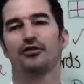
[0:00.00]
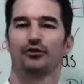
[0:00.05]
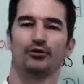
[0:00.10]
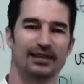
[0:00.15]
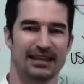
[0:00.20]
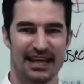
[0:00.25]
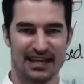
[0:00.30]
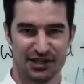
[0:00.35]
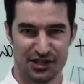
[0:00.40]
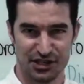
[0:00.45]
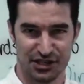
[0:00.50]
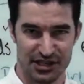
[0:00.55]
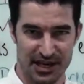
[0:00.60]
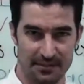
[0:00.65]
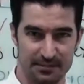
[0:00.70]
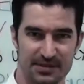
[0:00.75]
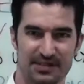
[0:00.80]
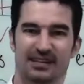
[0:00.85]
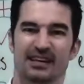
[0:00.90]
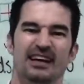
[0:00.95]

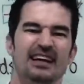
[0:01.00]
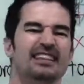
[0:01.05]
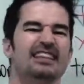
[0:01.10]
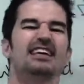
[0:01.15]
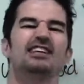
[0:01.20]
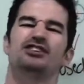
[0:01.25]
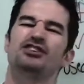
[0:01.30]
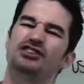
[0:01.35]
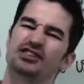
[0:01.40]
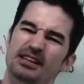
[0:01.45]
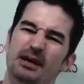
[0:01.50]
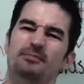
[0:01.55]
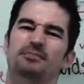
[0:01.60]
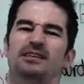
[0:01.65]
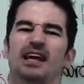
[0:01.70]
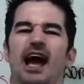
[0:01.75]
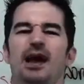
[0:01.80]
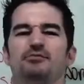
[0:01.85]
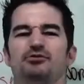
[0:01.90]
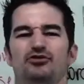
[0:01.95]
relationships. These are
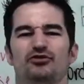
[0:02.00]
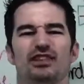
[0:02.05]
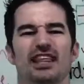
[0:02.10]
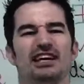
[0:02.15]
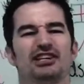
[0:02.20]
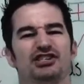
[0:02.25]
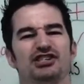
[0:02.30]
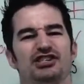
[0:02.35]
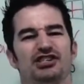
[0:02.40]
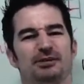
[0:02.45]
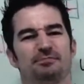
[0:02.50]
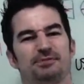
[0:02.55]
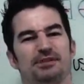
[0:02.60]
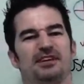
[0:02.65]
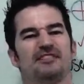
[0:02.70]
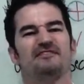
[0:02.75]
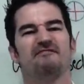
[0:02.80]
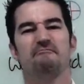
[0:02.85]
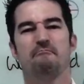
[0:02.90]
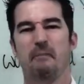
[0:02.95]
sometimes relationships
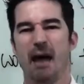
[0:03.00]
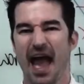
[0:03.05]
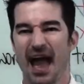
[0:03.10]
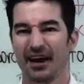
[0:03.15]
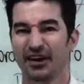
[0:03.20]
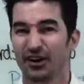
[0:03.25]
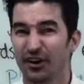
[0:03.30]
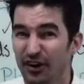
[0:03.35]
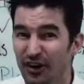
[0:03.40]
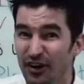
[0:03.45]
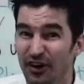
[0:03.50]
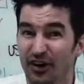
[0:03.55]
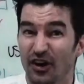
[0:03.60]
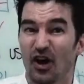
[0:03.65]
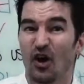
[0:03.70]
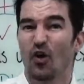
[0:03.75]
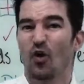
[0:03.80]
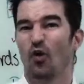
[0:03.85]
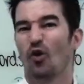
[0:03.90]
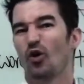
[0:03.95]
of manner
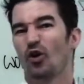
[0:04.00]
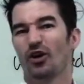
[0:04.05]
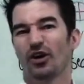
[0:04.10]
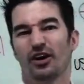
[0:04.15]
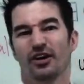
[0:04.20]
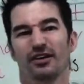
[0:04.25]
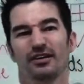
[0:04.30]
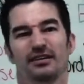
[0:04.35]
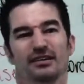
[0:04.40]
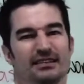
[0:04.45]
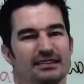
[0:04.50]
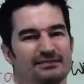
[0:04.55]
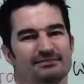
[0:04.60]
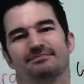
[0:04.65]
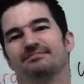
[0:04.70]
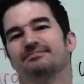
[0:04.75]
or,